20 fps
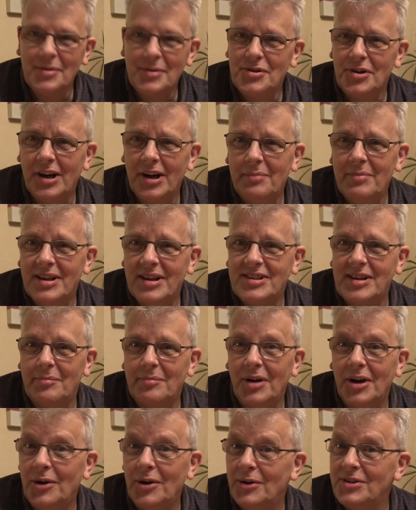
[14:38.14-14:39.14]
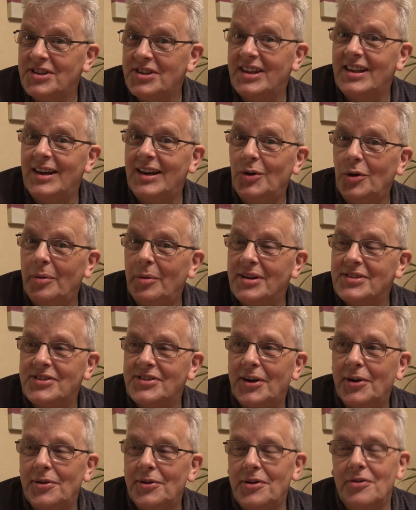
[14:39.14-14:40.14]
trying to mix up my content a little bit
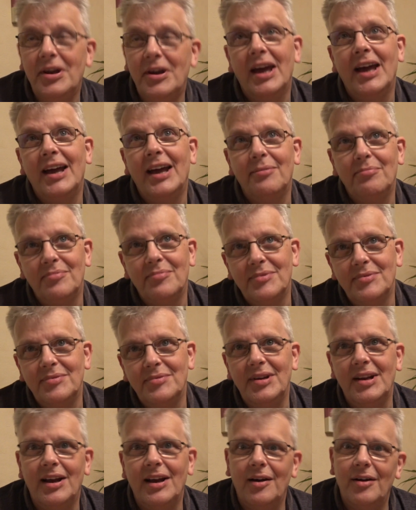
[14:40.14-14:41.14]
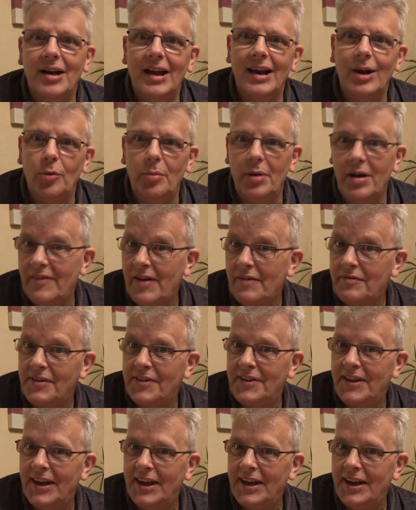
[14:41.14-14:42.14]
so you get, you know, a little bit of
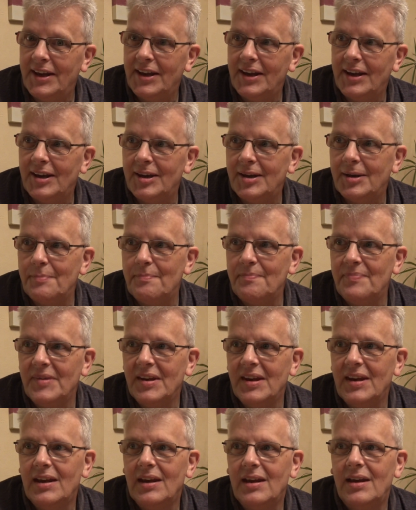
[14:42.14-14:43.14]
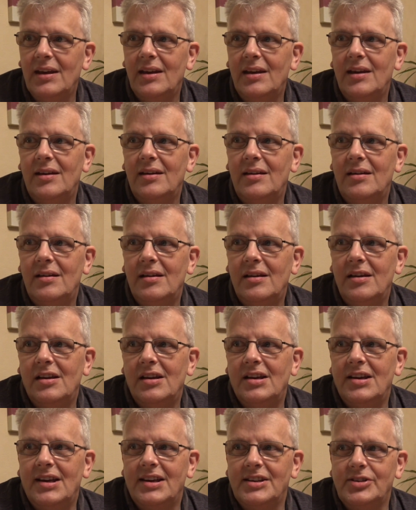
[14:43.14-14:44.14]
everything.
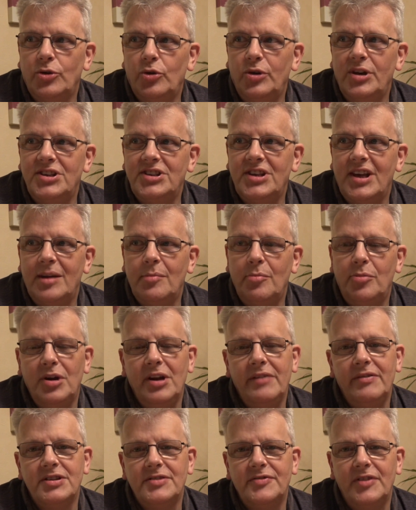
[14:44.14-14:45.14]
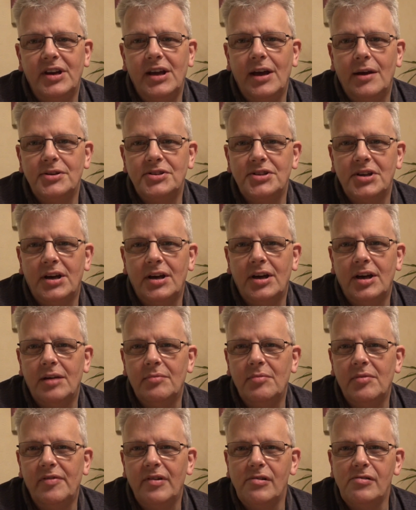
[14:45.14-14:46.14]
As I already said in previous videos,
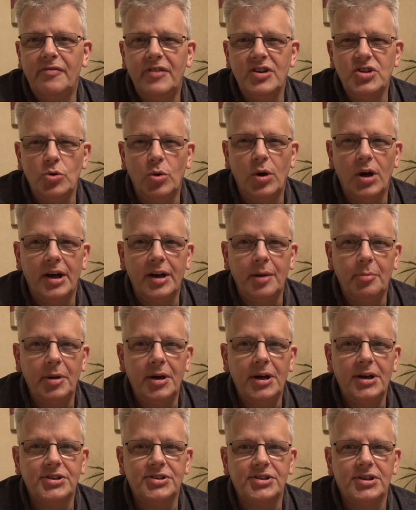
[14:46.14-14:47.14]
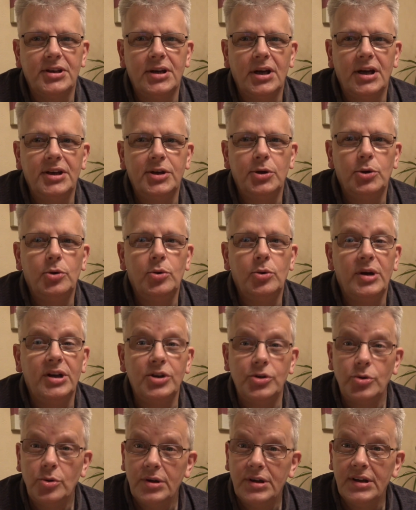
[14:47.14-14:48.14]
I'm a very visual kind of person. I do
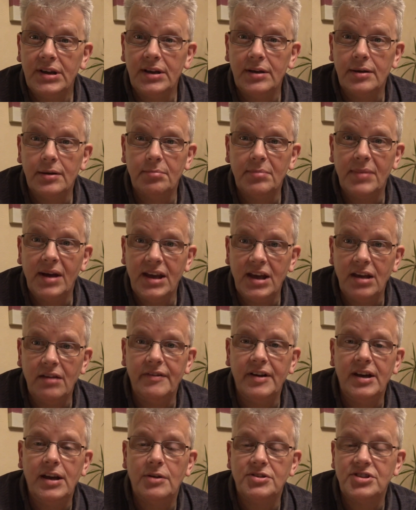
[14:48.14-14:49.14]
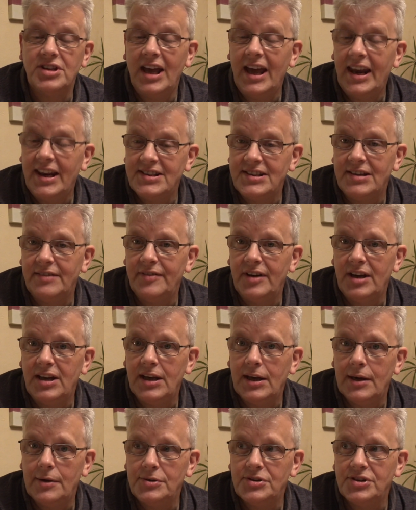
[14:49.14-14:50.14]
enjoy making videos and editing
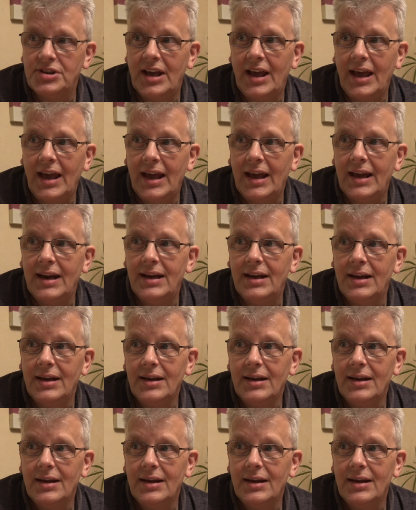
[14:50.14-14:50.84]
videos, and